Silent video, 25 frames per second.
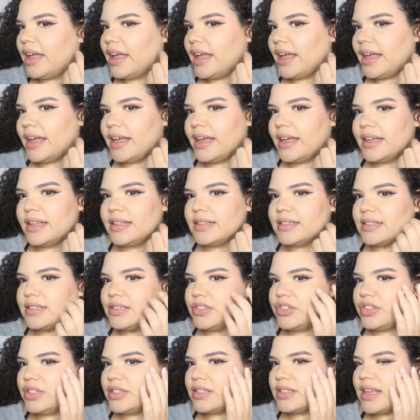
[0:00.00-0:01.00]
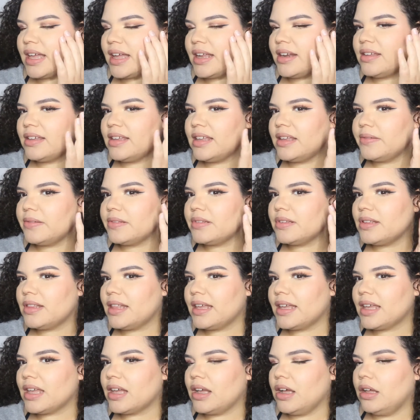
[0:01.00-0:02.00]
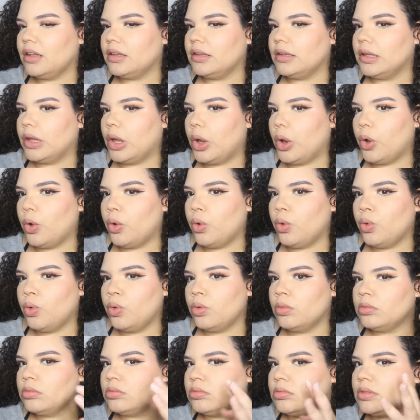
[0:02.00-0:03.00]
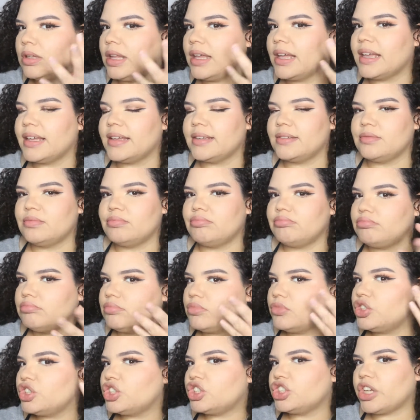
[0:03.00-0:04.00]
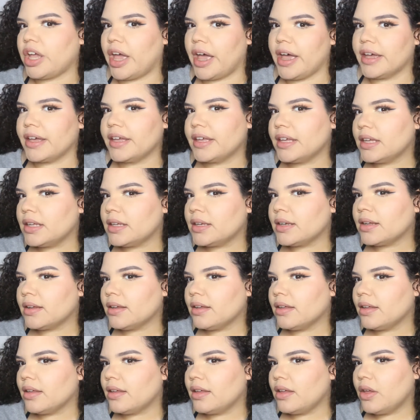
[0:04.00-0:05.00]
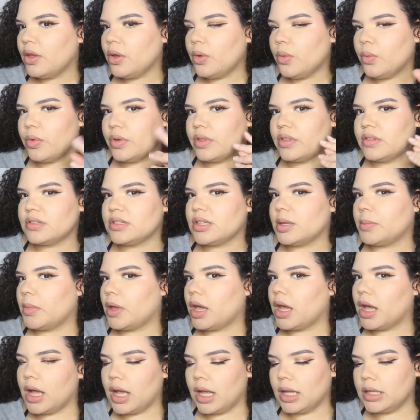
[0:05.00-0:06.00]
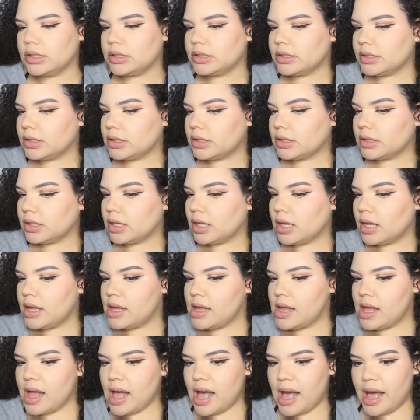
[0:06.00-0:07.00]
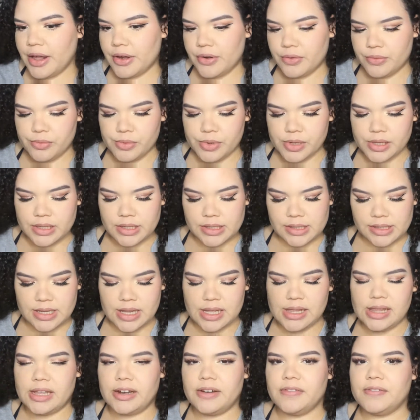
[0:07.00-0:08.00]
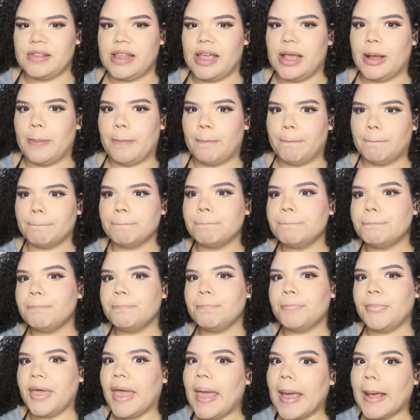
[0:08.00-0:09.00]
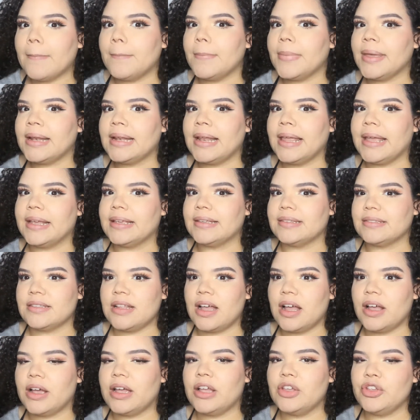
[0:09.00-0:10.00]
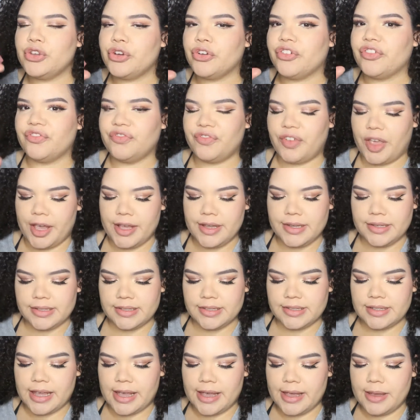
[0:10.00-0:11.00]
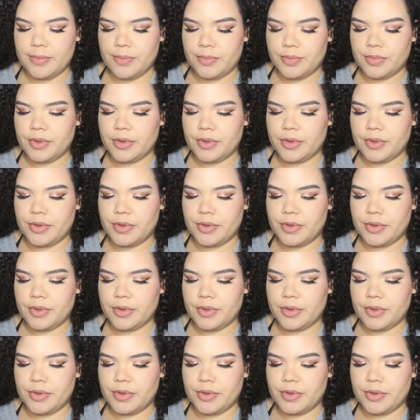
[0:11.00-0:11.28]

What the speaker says: and it just kind of gives you like a glow, like a shine with some color. I don't really see a lot of like pigment, like it's not in your face type.